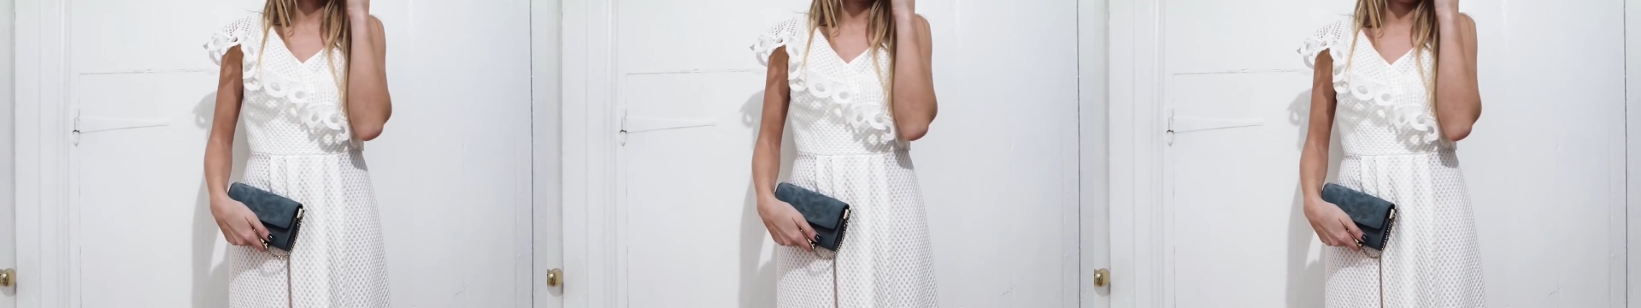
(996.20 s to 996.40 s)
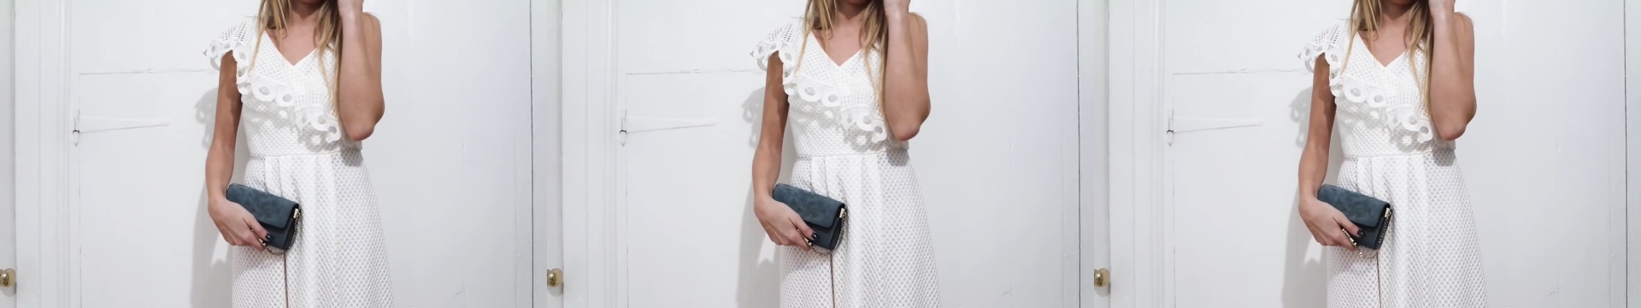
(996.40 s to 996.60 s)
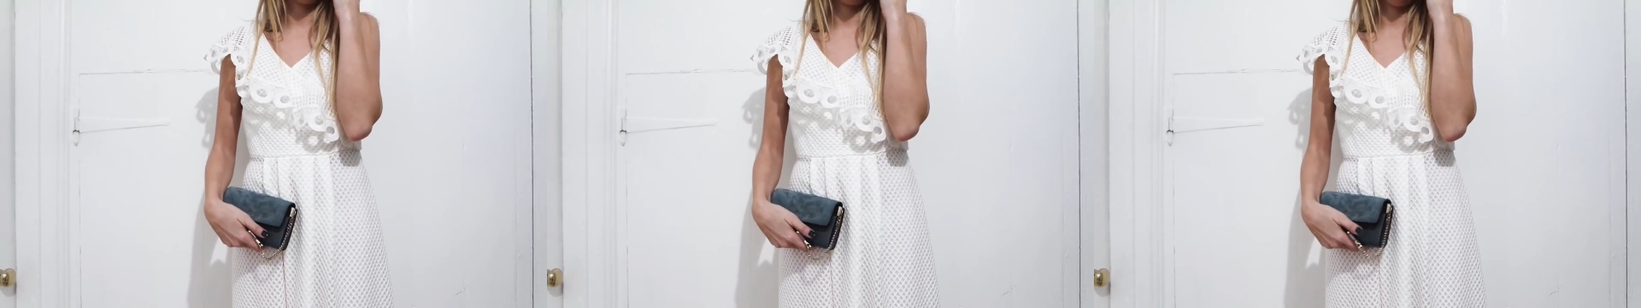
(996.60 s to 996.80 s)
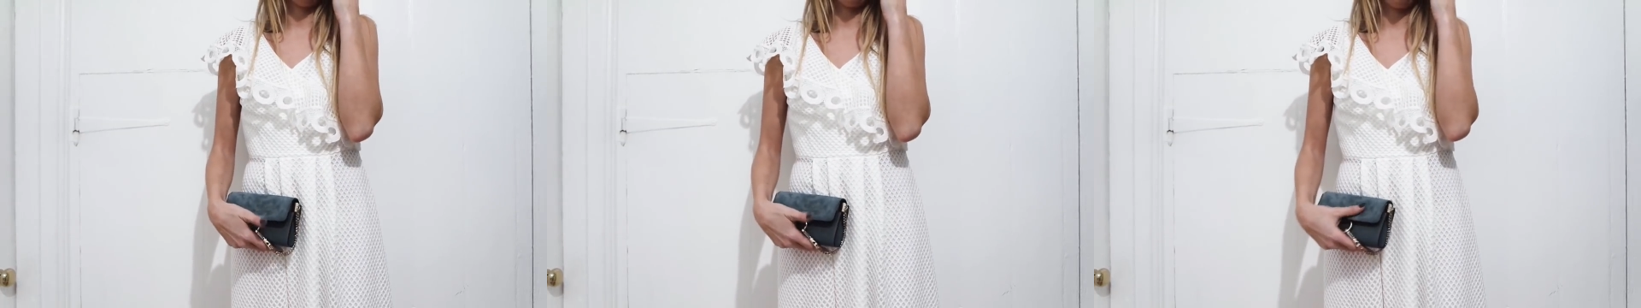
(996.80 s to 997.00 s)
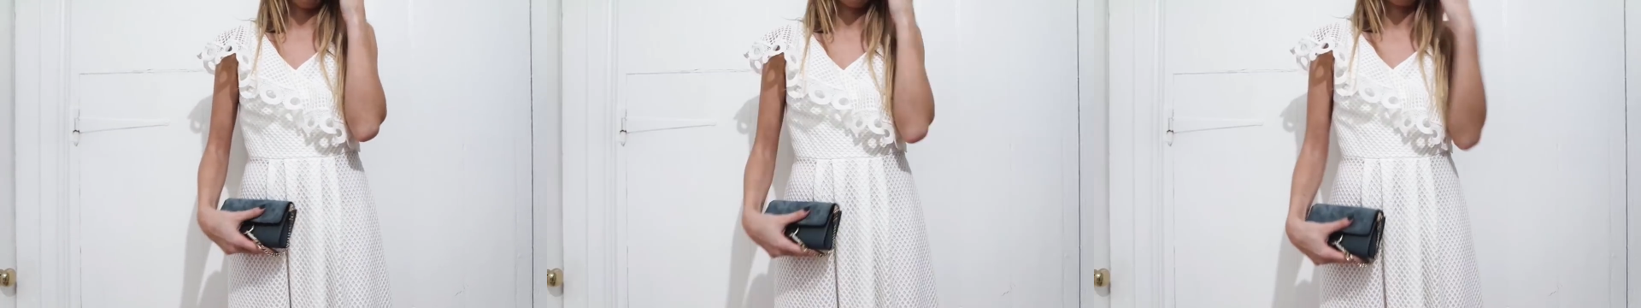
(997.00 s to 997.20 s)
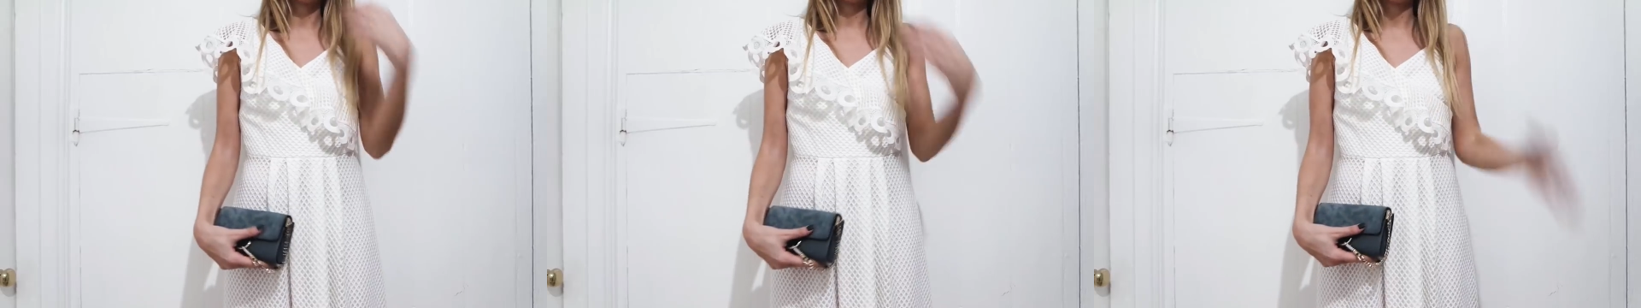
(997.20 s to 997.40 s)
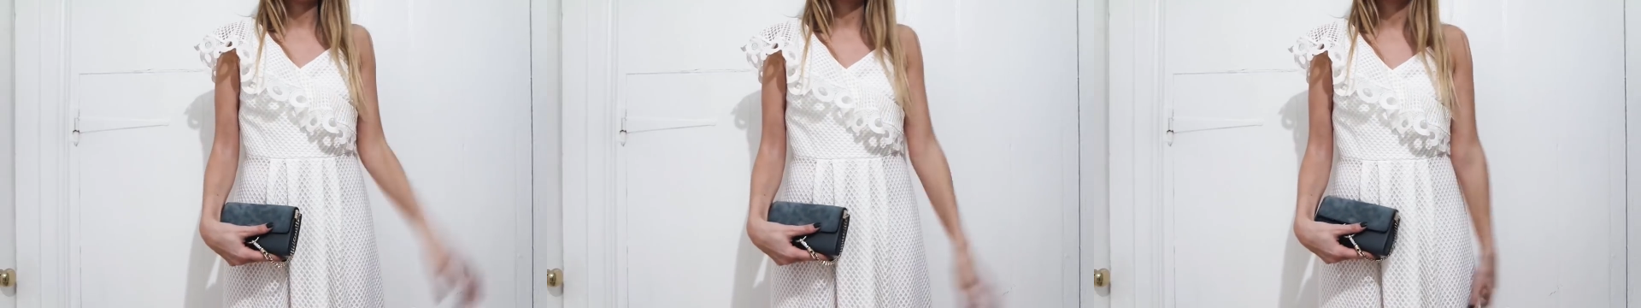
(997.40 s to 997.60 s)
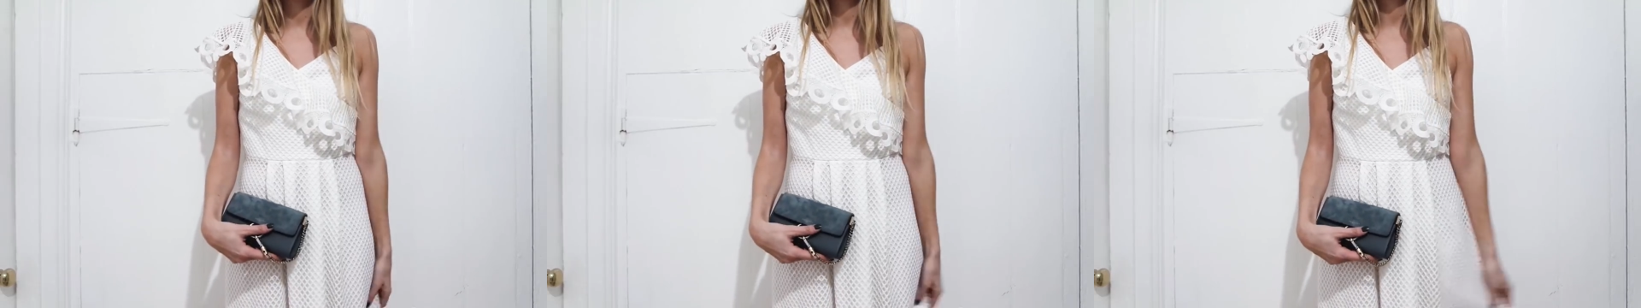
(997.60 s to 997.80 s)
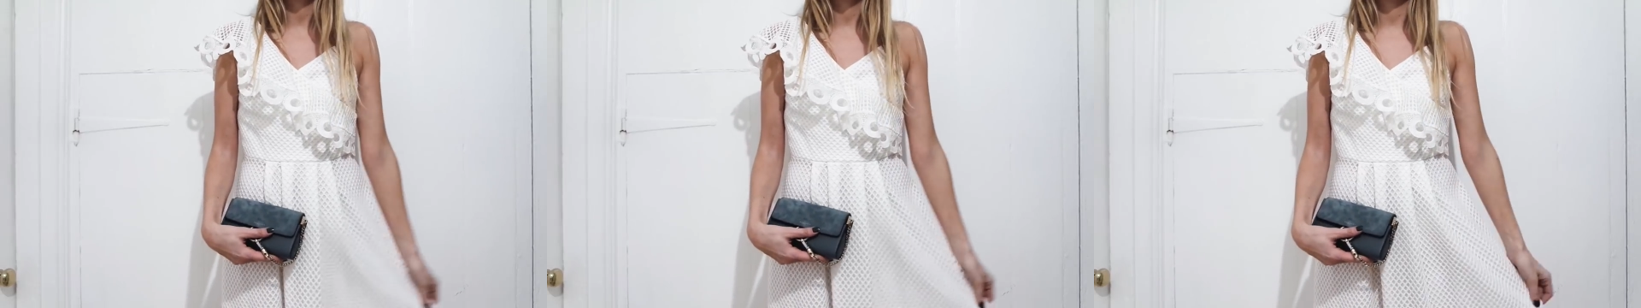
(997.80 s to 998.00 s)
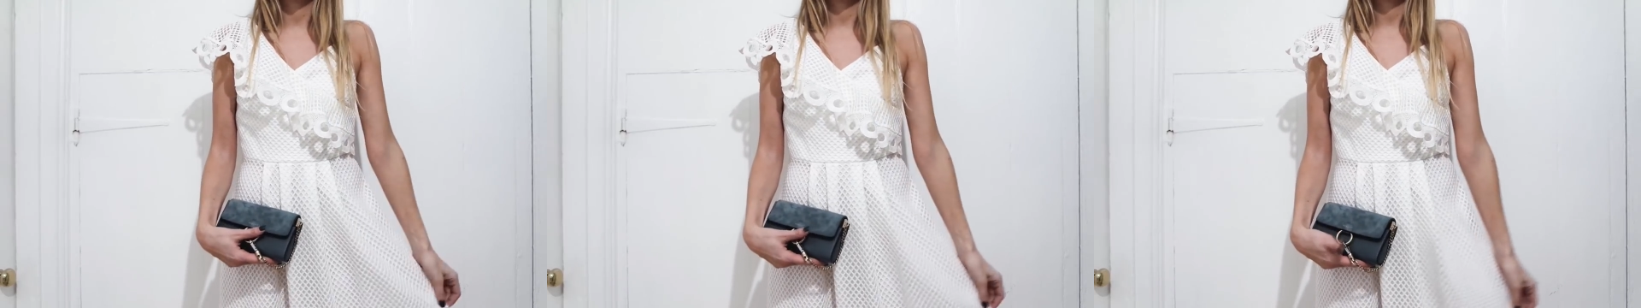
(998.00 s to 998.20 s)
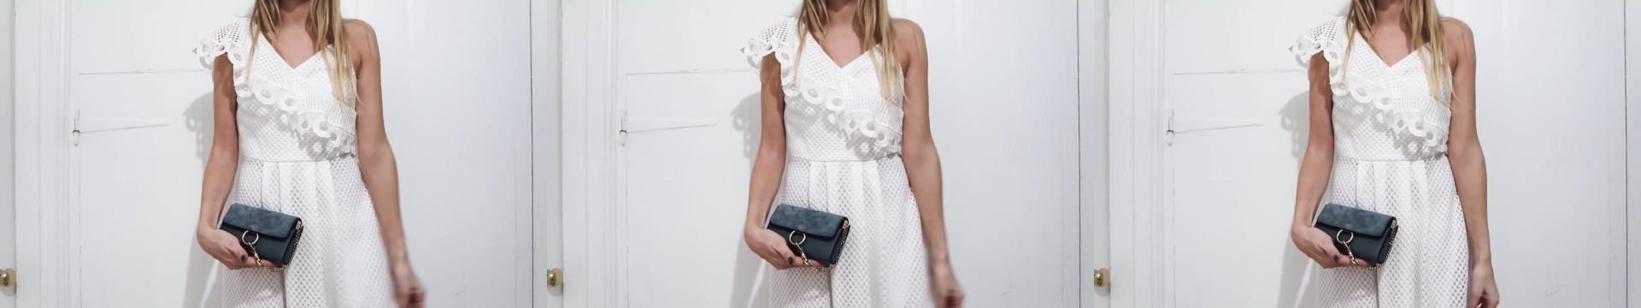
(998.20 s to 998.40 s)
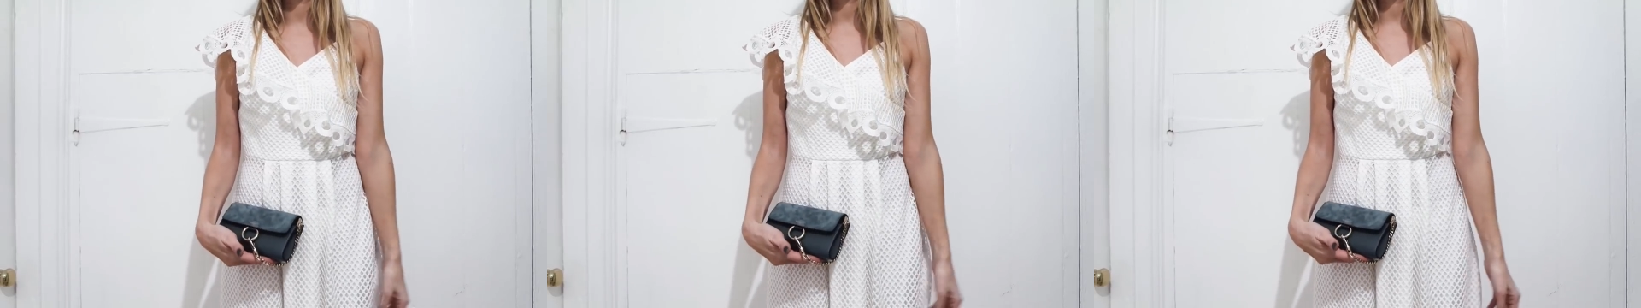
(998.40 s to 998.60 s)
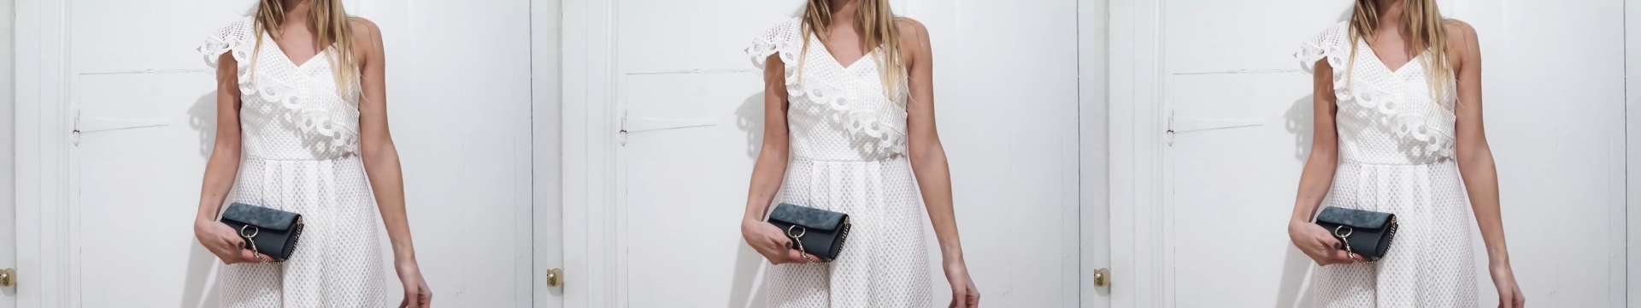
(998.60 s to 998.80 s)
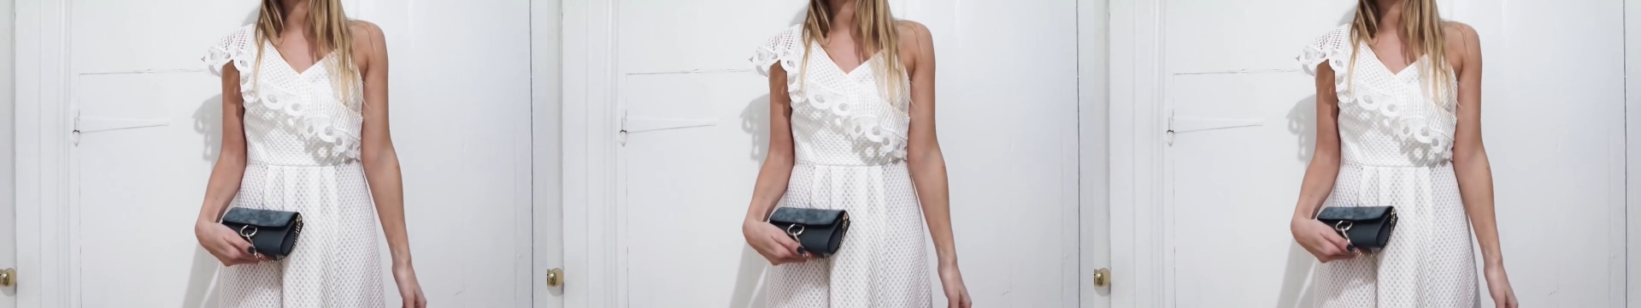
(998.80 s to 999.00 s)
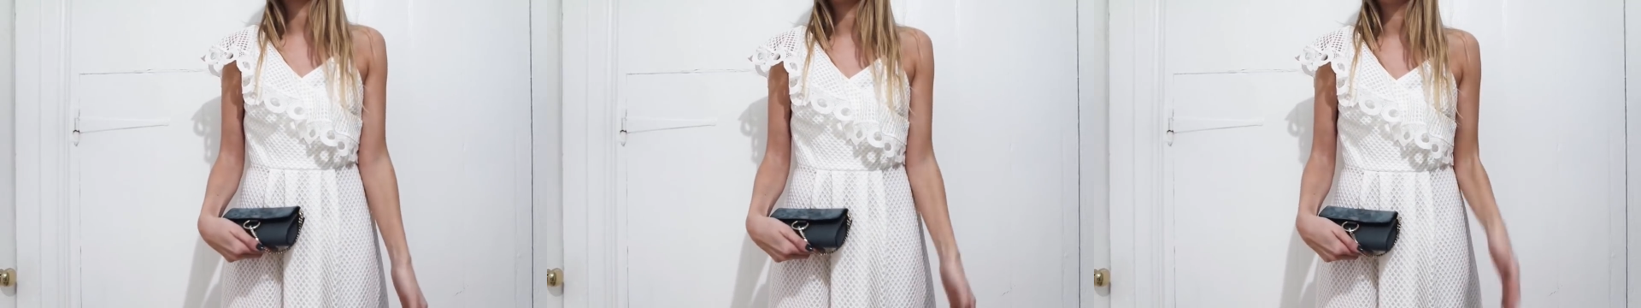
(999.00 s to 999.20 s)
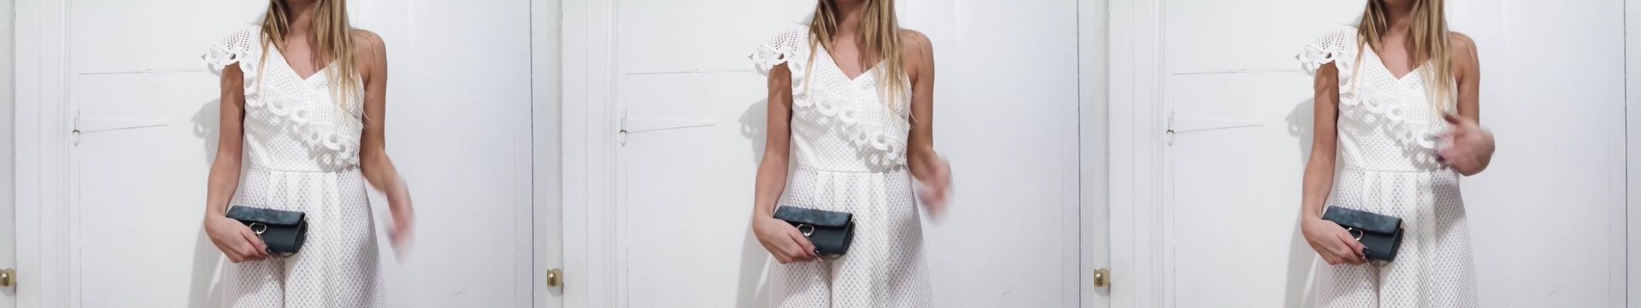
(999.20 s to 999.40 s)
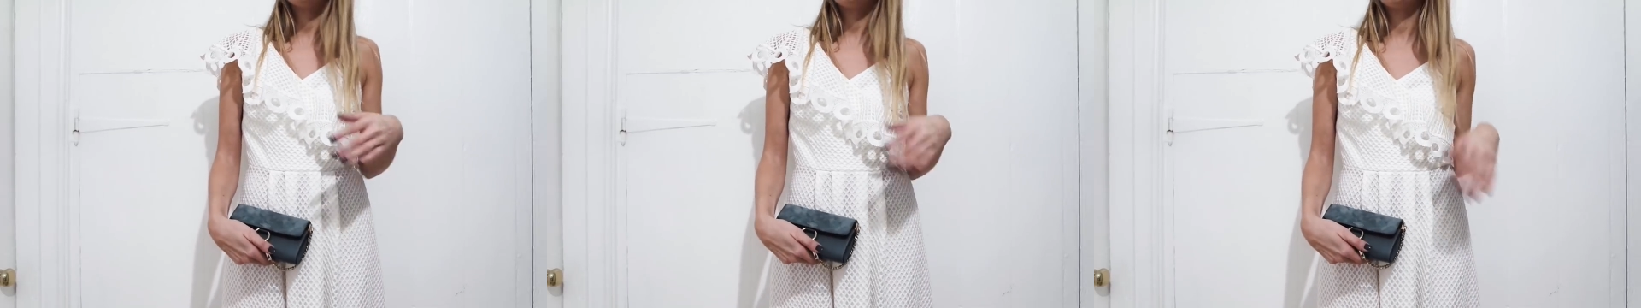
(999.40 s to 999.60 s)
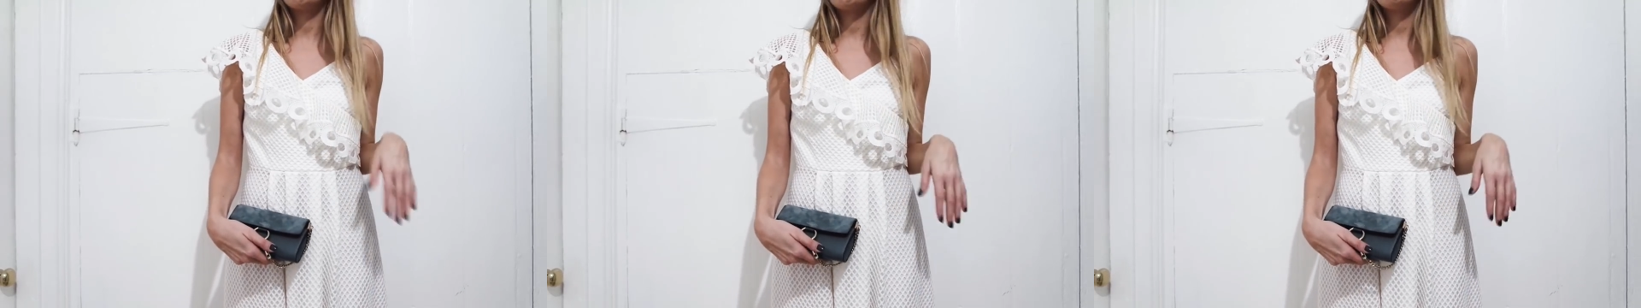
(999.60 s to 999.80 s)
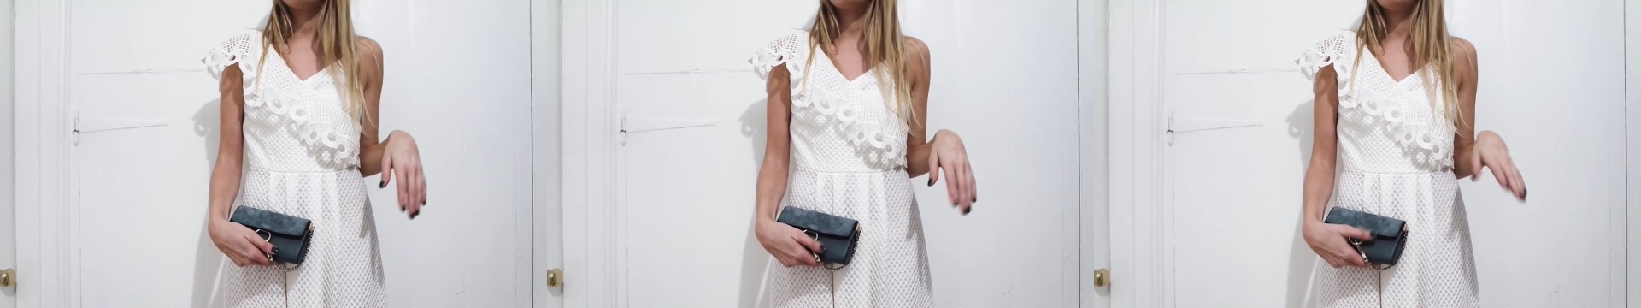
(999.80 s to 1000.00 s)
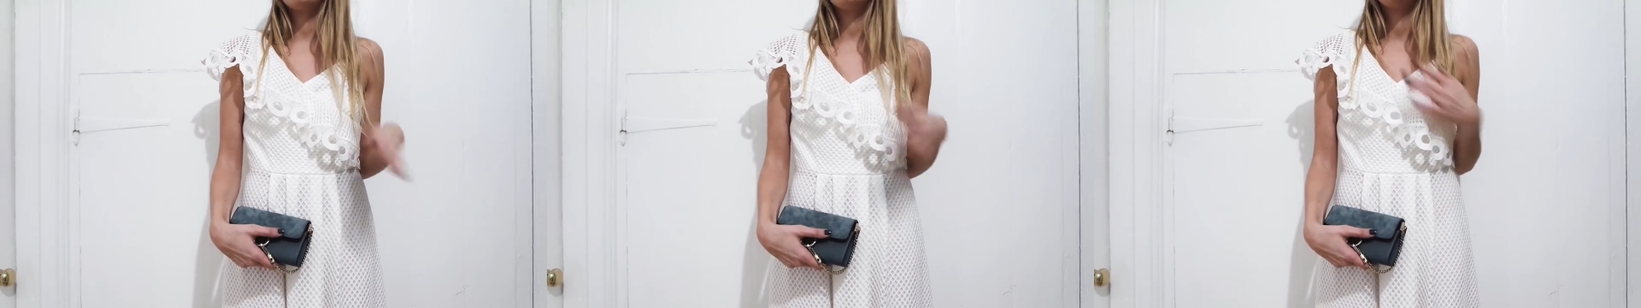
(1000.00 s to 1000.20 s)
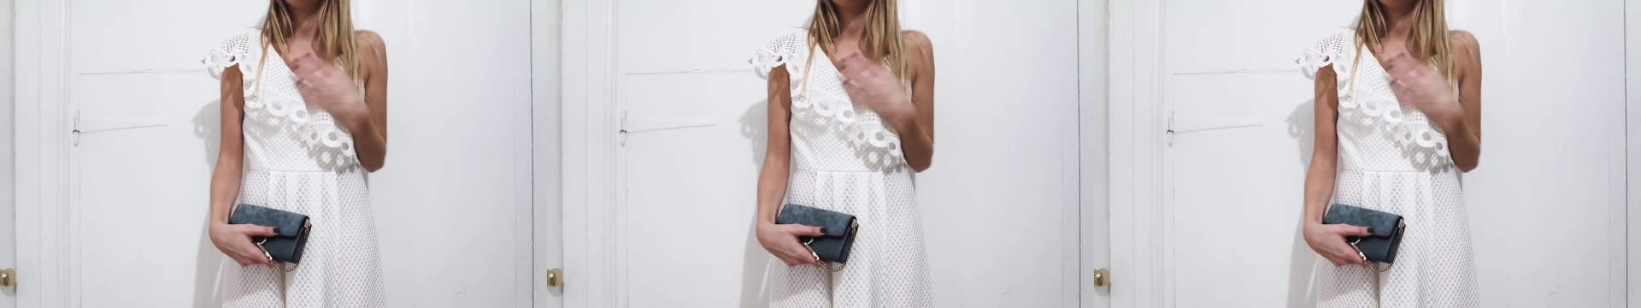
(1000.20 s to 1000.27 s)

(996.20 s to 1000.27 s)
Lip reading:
[unreadable: no face in view]